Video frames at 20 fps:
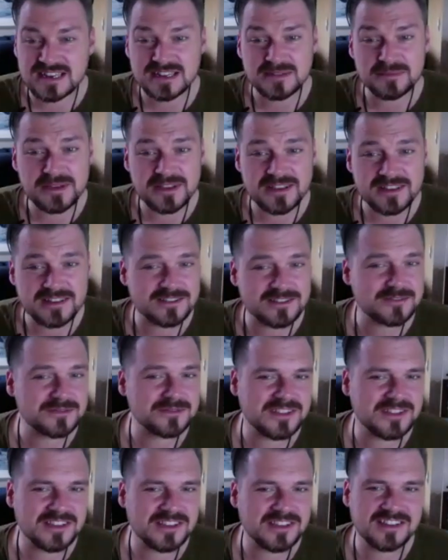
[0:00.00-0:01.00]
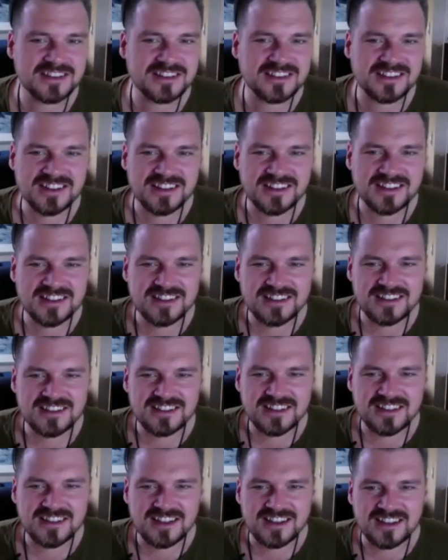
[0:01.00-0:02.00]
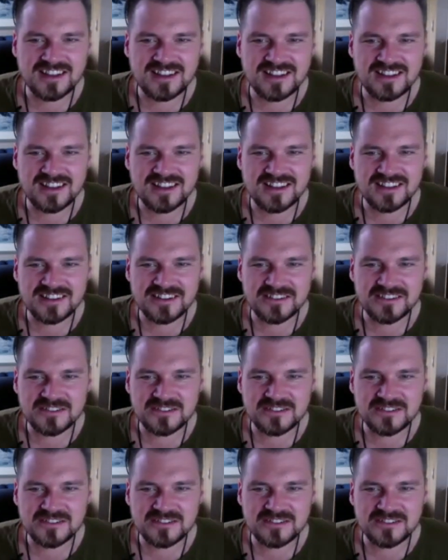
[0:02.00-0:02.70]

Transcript: add a bit, don't they? And